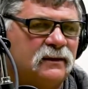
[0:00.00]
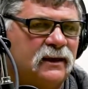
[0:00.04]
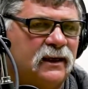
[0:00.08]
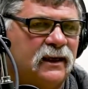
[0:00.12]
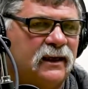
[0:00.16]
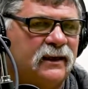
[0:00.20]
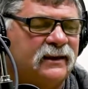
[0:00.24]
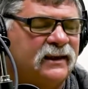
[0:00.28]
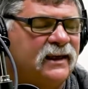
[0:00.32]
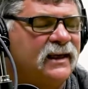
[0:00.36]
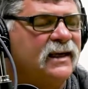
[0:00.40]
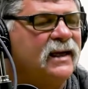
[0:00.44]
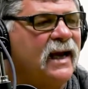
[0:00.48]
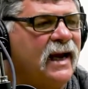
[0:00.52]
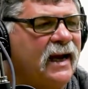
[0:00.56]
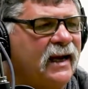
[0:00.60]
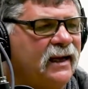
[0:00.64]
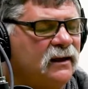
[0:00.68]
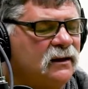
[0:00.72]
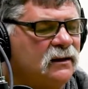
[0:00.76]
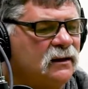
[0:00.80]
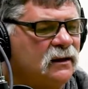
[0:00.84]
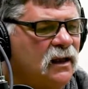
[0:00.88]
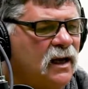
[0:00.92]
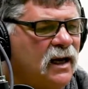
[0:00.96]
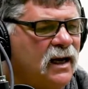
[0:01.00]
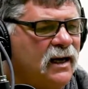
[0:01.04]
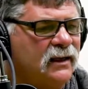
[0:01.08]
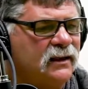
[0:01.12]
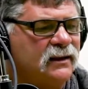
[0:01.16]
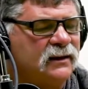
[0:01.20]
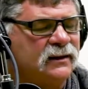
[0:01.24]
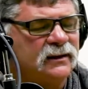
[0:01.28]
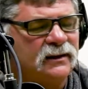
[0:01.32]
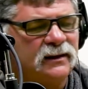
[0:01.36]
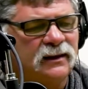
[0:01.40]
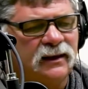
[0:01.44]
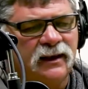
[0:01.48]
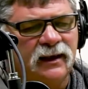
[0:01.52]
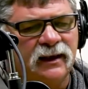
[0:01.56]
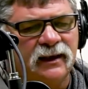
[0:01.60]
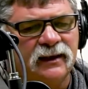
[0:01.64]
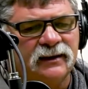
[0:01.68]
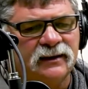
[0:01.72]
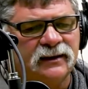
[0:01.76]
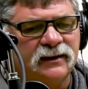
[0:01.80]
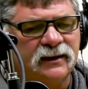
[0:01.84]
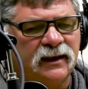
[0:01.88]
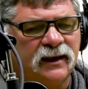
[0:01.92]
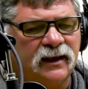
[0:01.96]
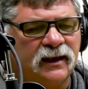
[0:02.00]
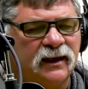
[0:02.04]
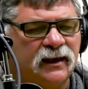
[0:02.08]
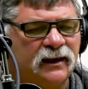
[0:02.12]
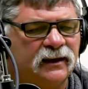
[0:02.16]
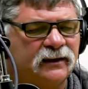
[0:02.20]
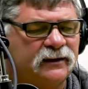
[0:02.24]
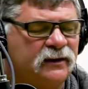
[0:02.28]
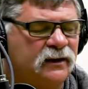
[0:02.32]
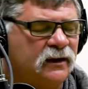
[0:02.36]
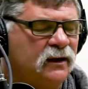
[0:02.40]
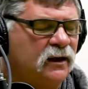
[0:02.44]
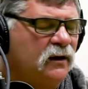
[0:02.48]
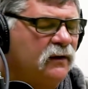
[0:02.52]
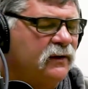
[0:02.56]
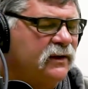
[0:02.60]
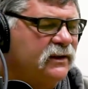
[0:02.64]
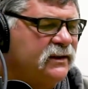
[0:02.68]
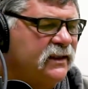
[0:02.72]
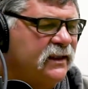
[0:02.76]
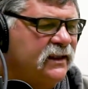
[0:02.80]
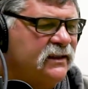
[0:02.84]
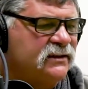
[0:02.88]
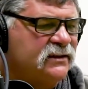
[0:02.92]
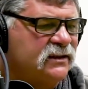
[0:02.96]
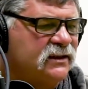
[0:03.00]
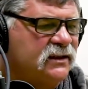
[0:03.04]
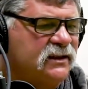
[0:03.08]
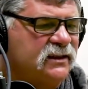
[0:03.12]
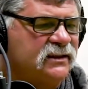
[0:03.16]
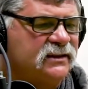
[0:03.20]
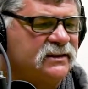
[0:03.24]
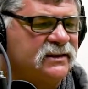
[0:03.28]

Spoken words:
think 8:00, and it's a good